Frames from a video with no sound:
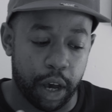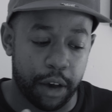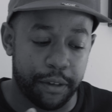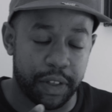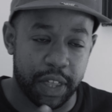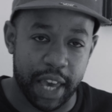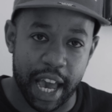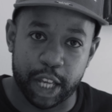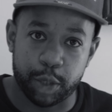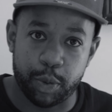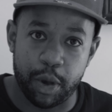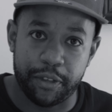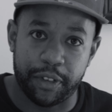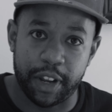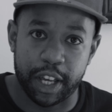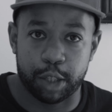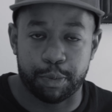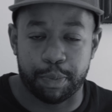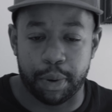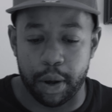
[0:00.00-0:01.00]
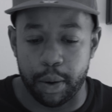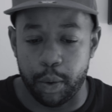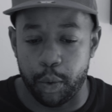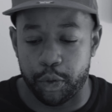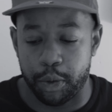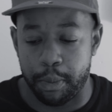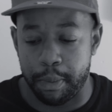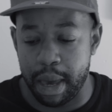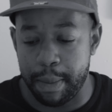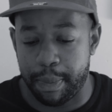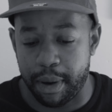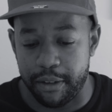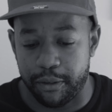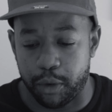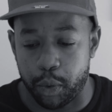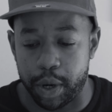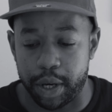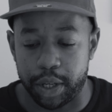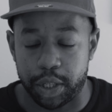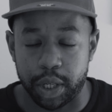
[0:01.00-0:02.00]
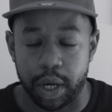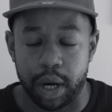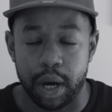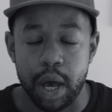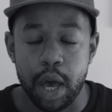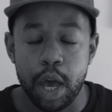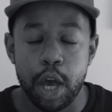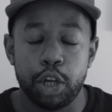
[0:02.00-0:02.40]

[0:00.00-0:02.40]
go for the Exway Flex Pro or the Meepo Voyager